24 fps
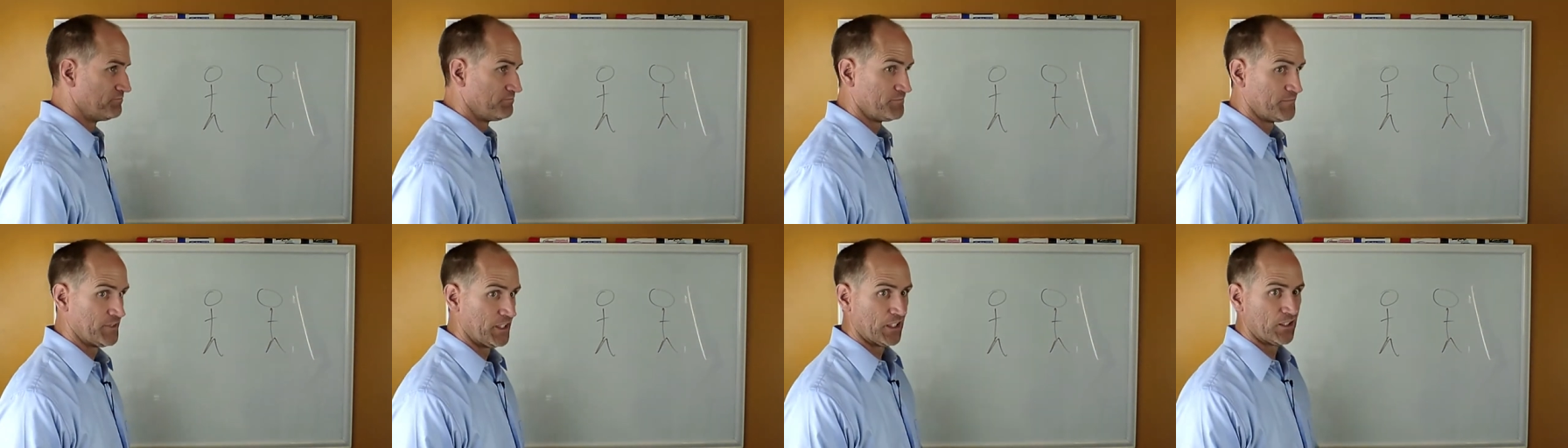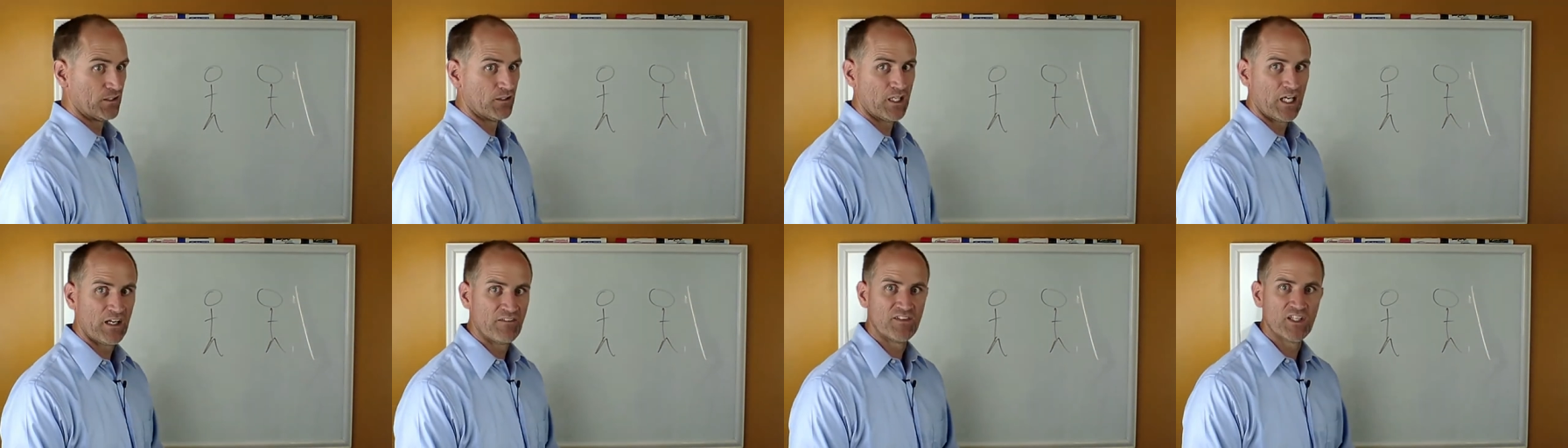you
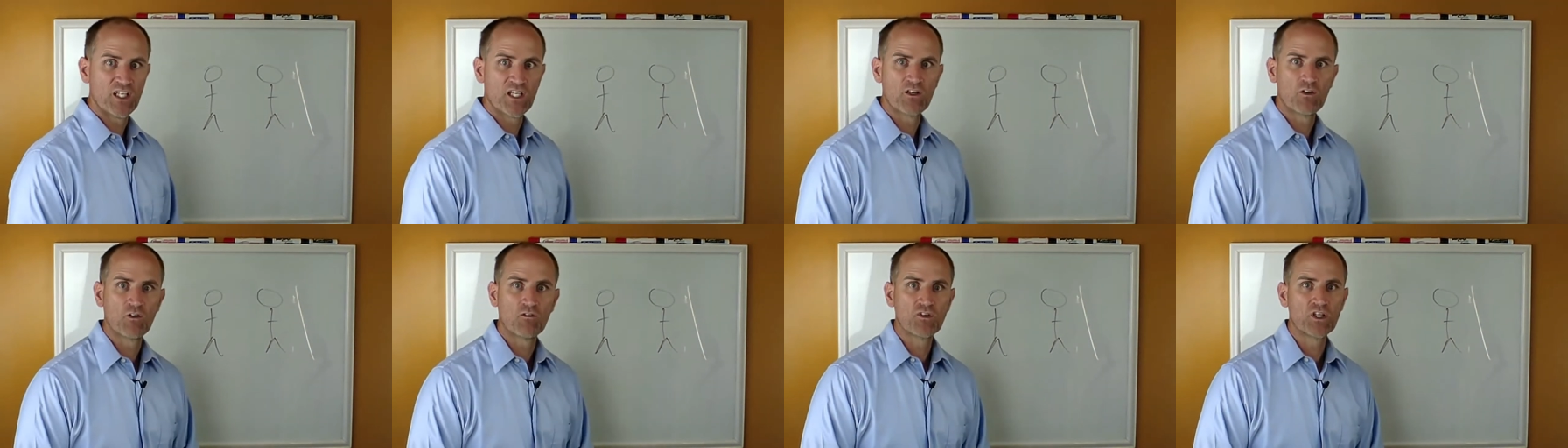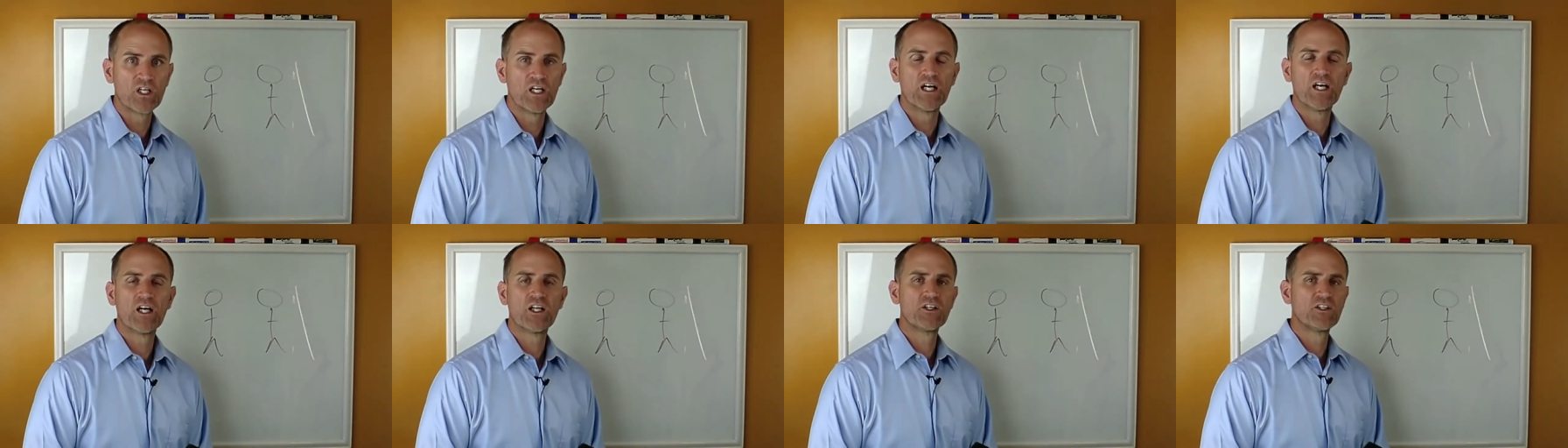know, I've done over
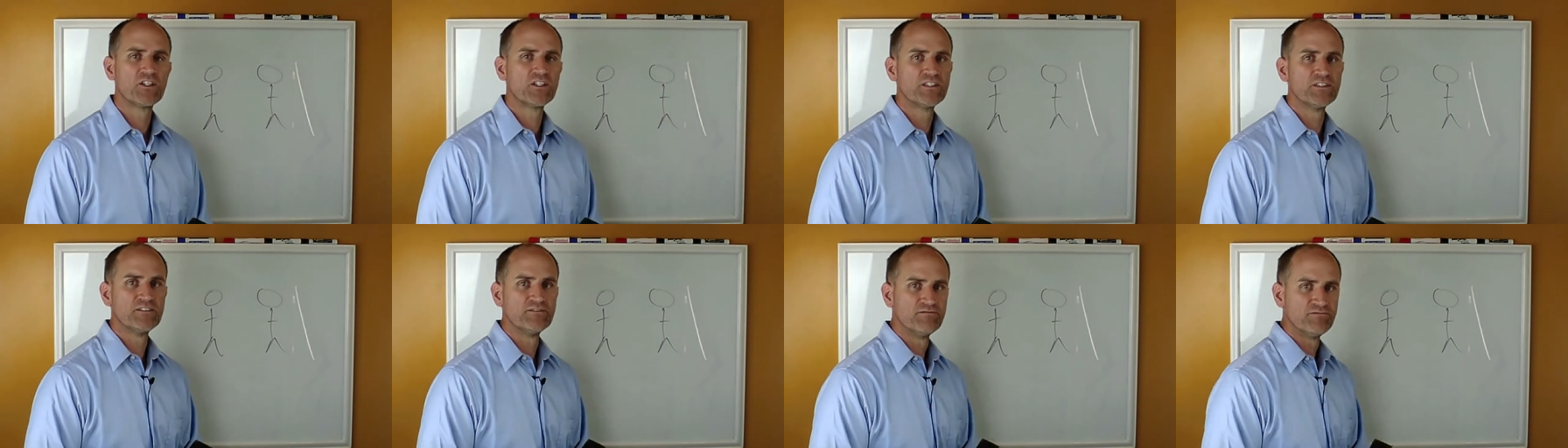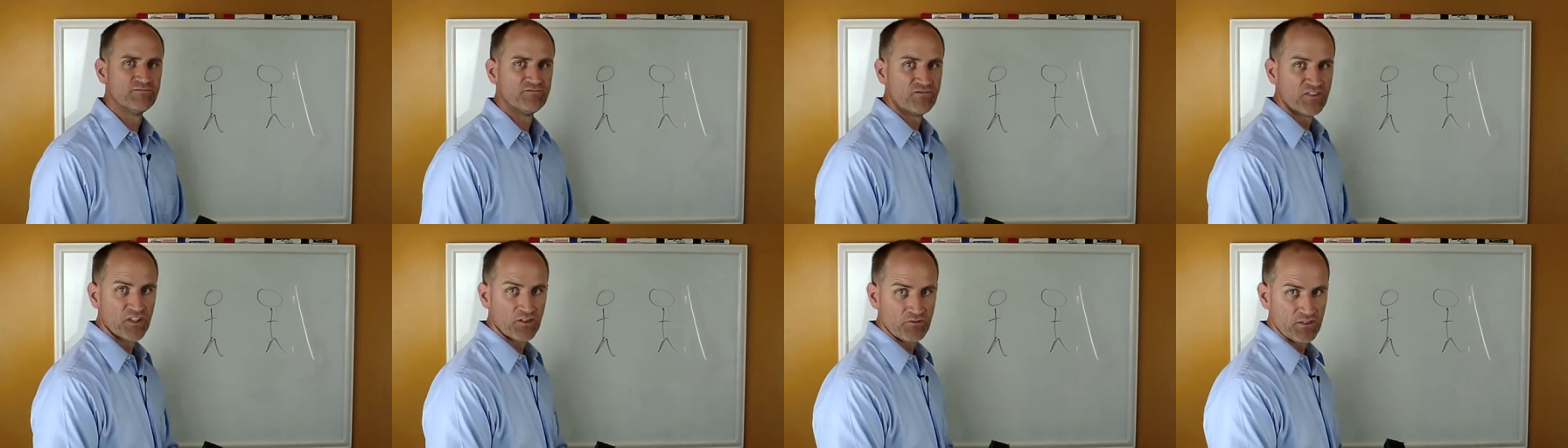
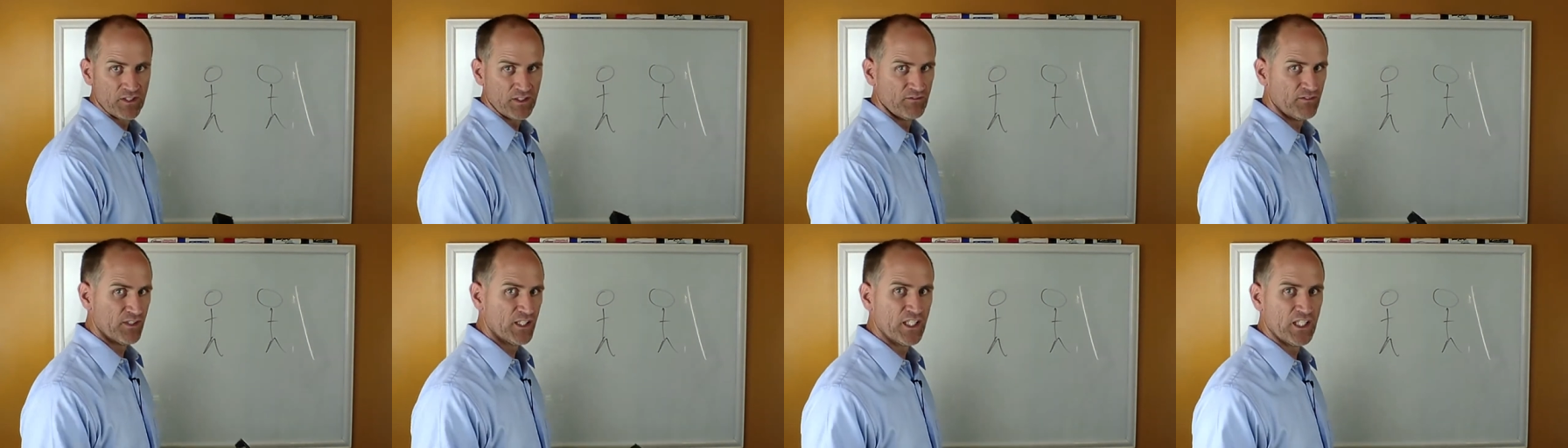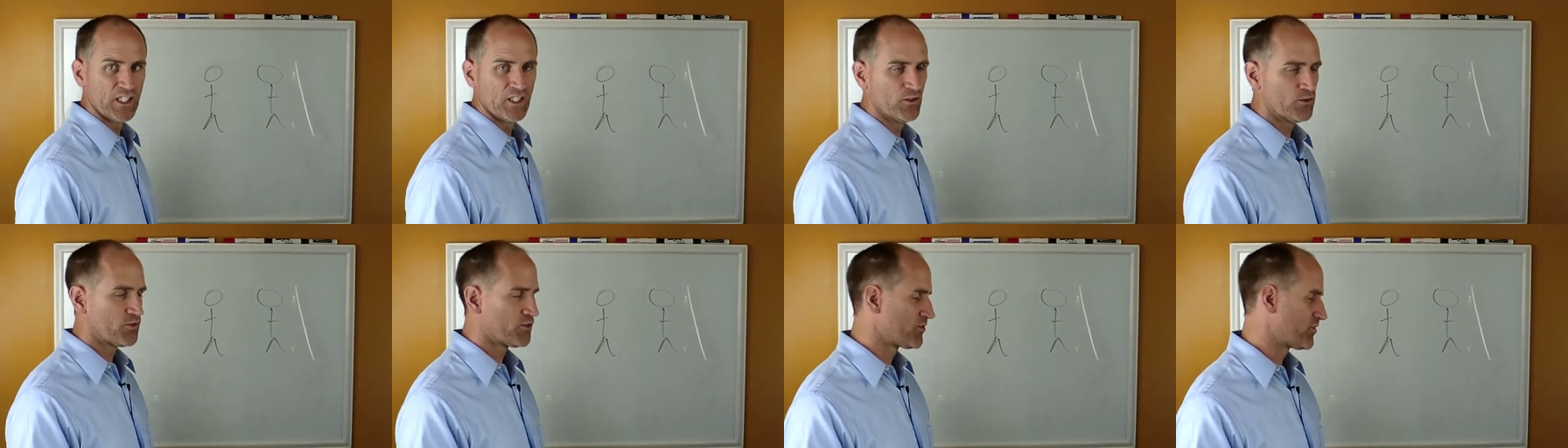150
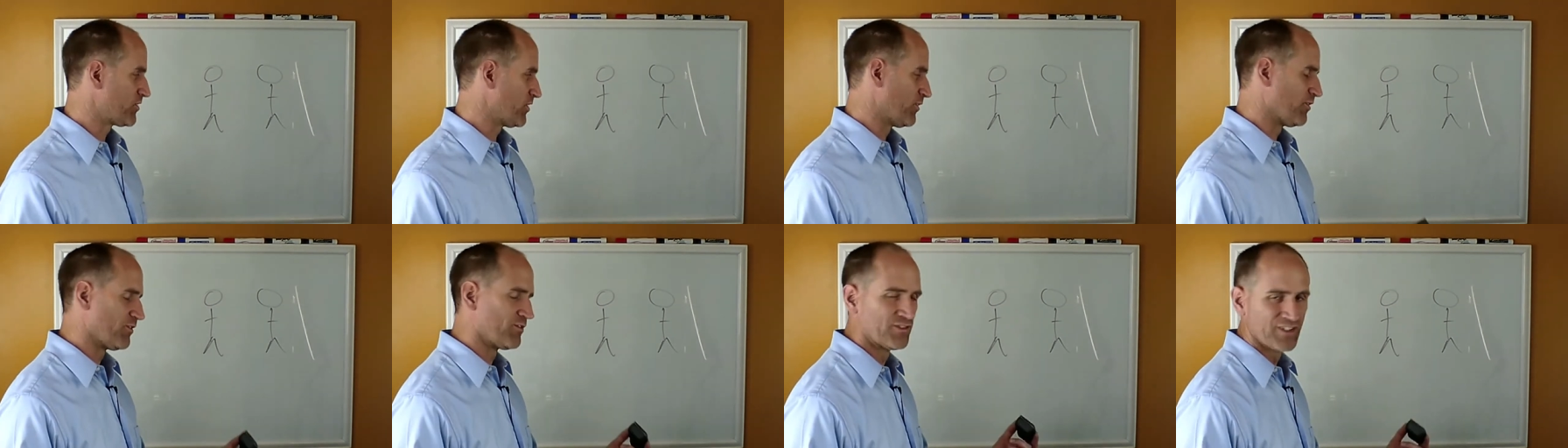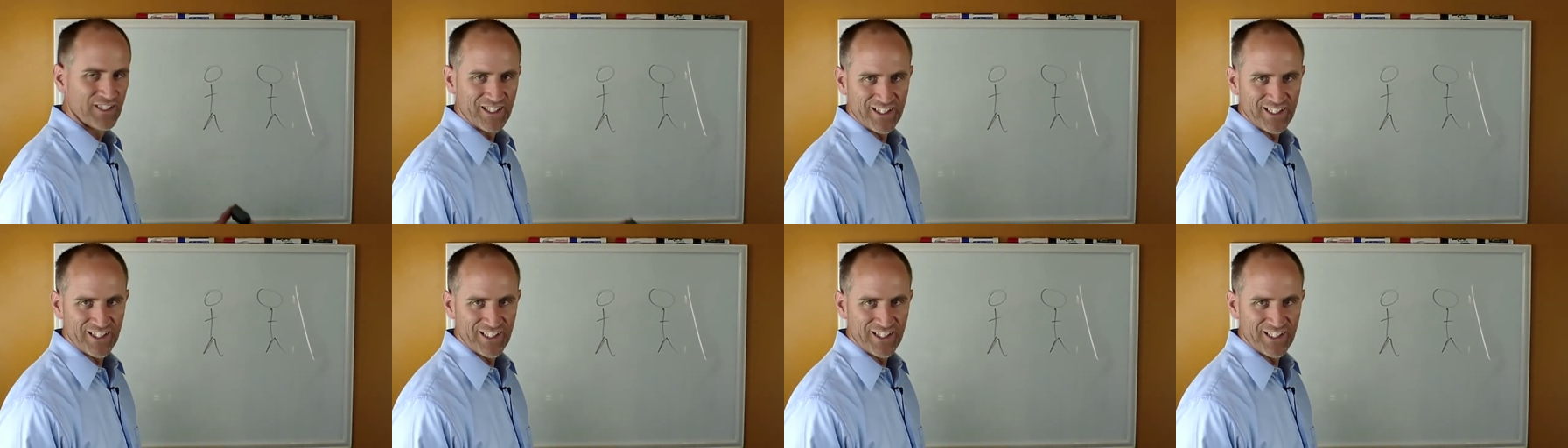videos, so